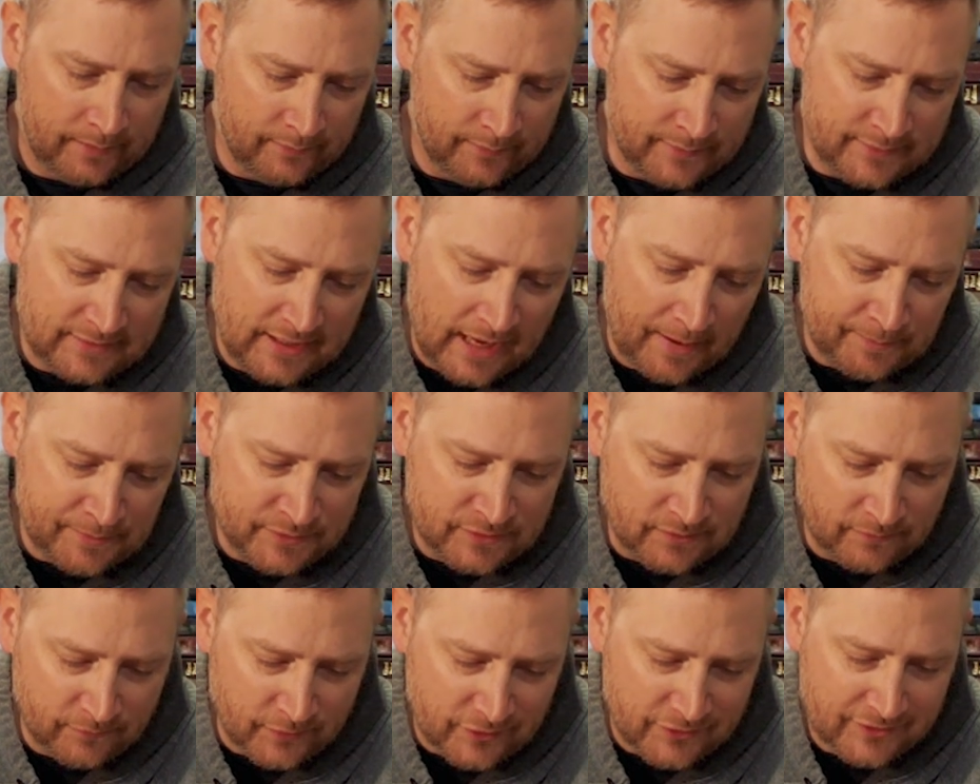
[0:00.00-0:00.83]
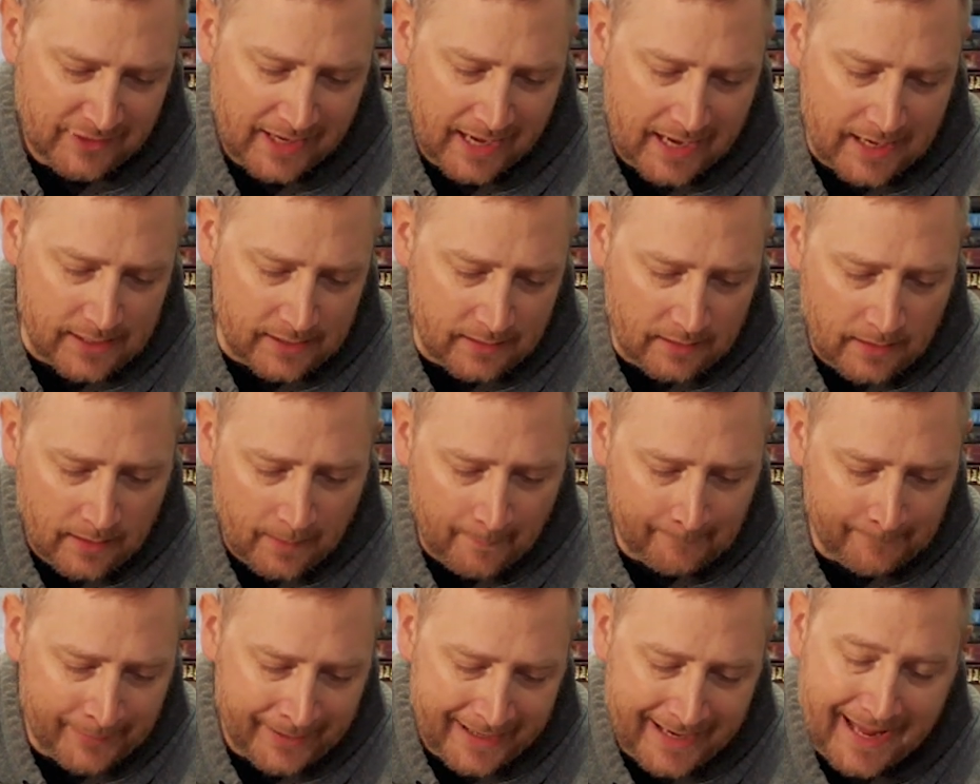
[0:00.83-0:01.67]
This happens in verse 8.
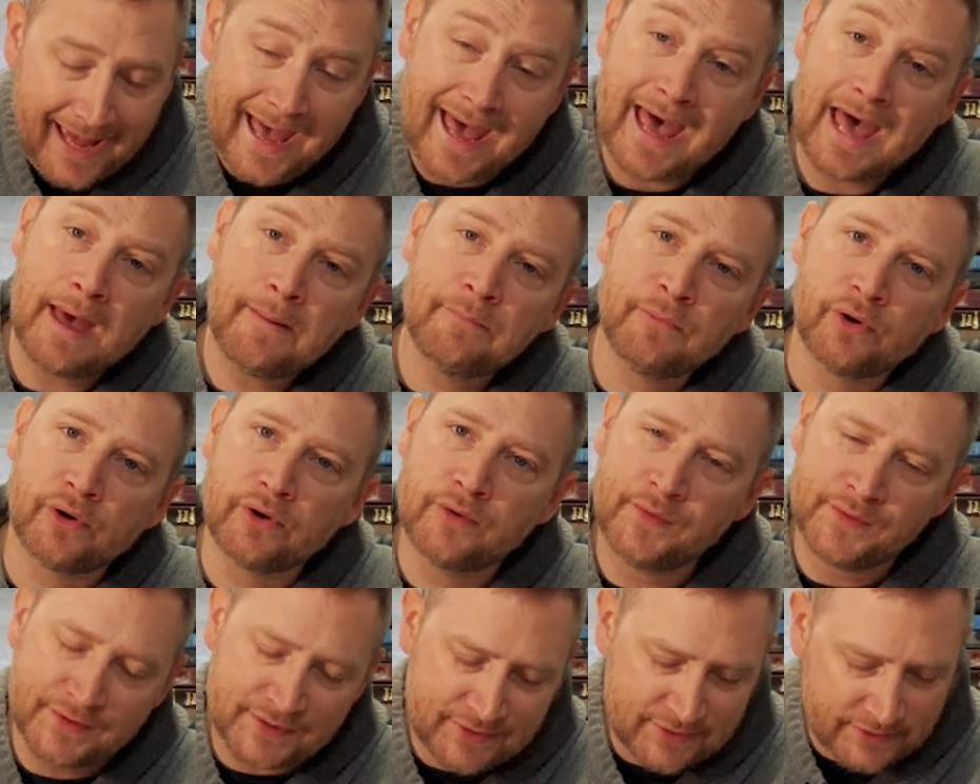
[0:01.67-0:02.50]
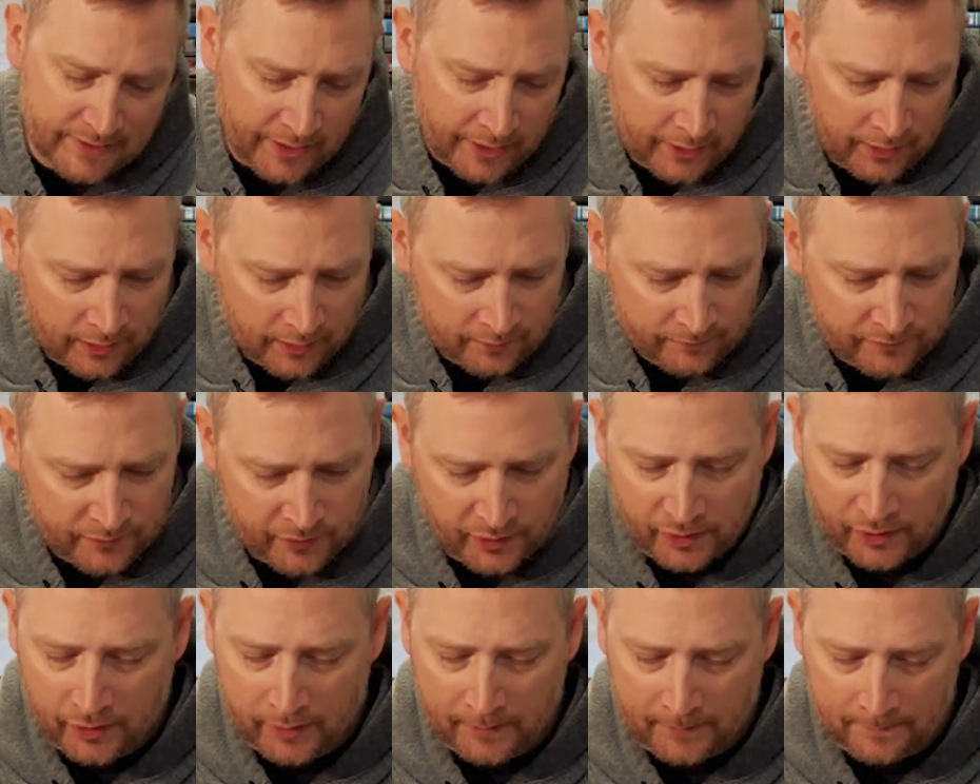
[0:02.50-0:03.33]
But Abner, the son of
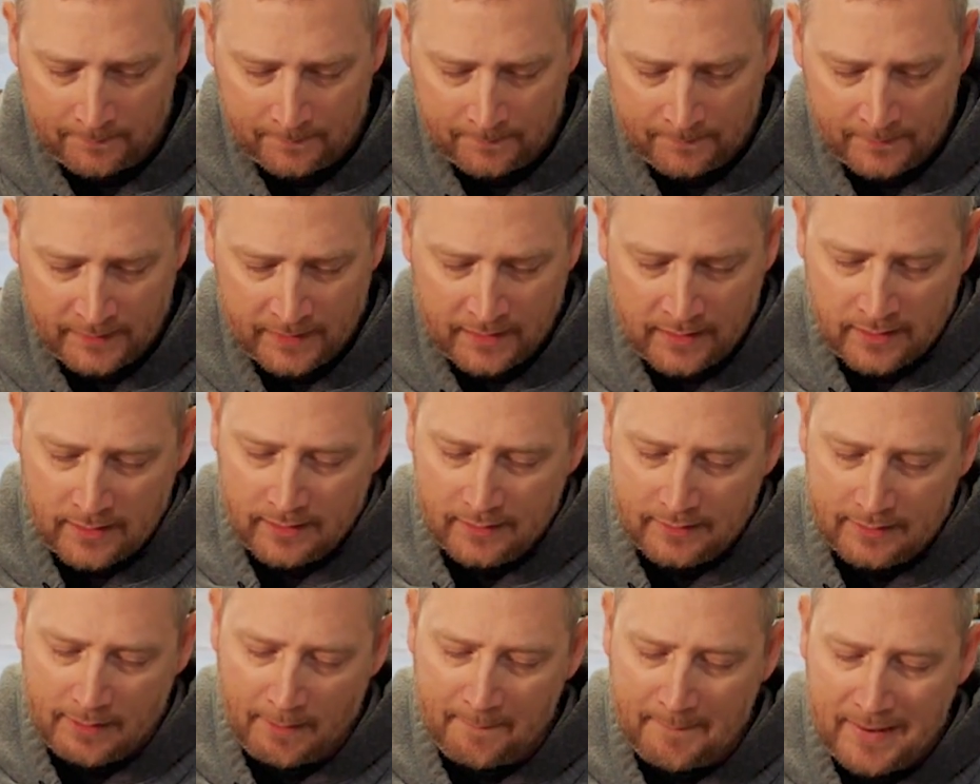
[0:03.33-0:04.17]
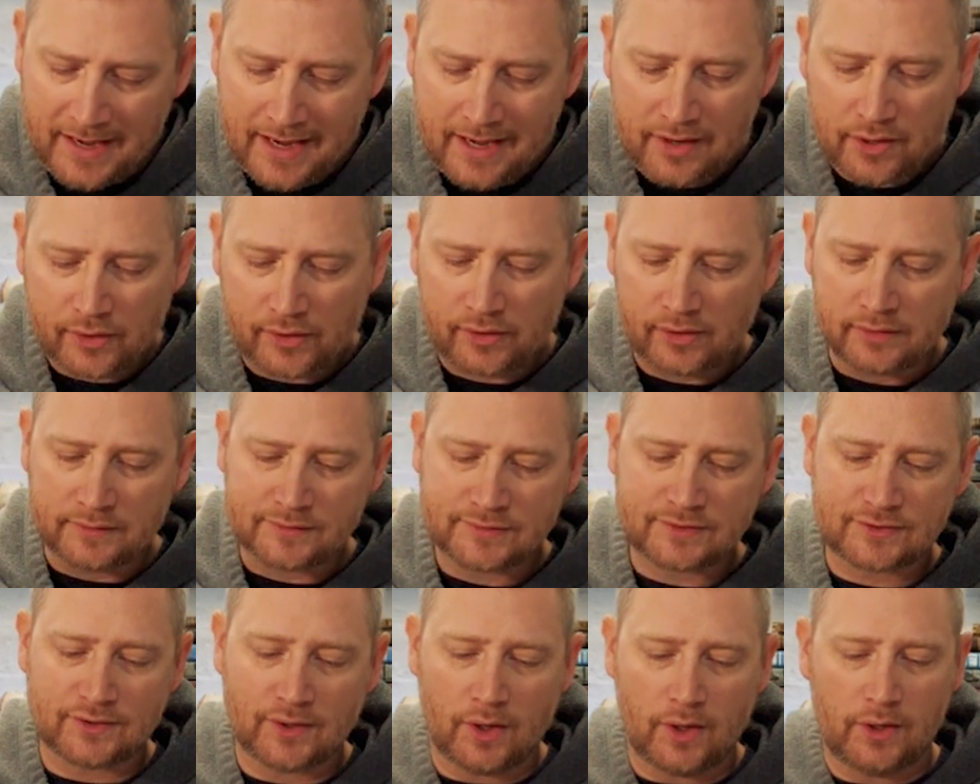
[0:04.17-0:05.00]
Ner, commander
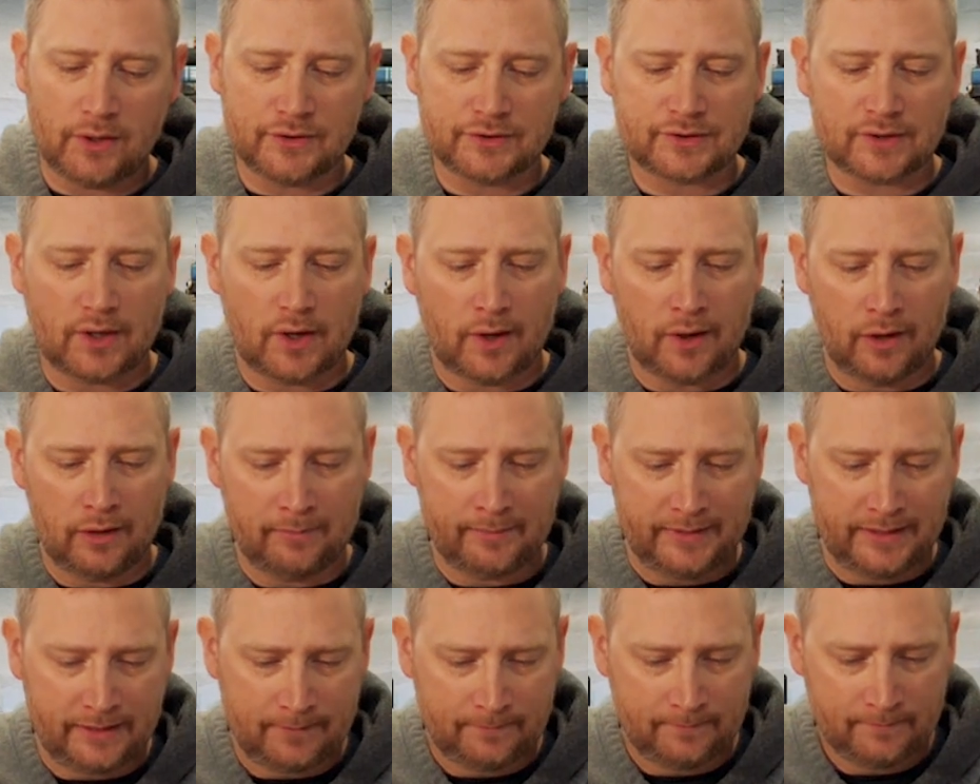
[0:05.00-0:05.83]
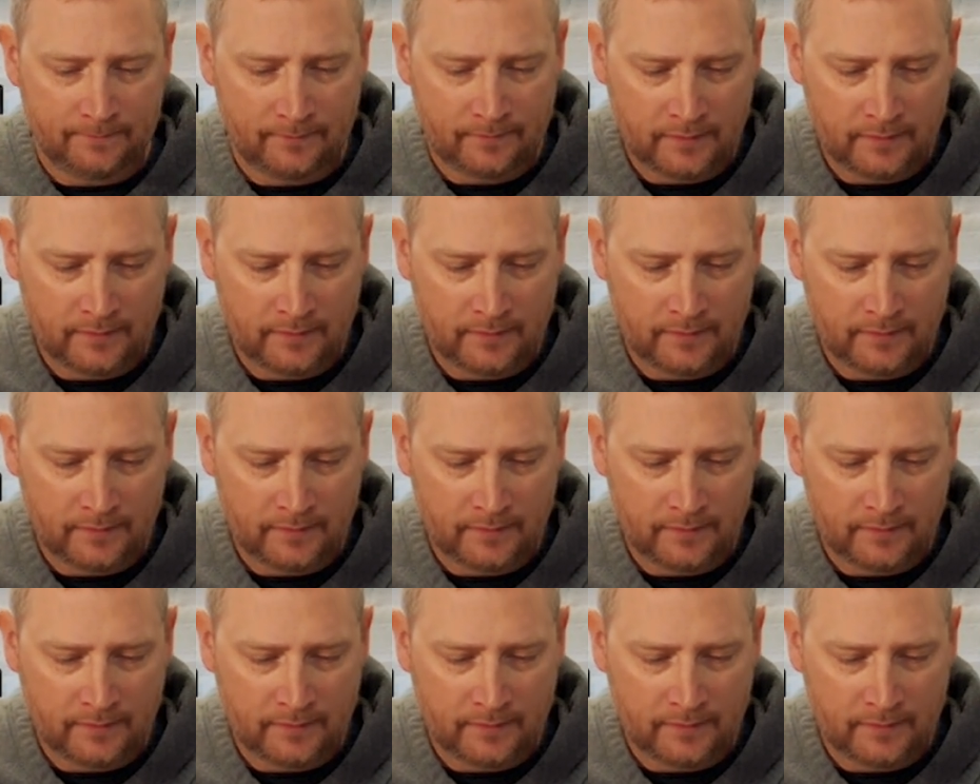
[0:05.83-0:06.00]
of Saul's army,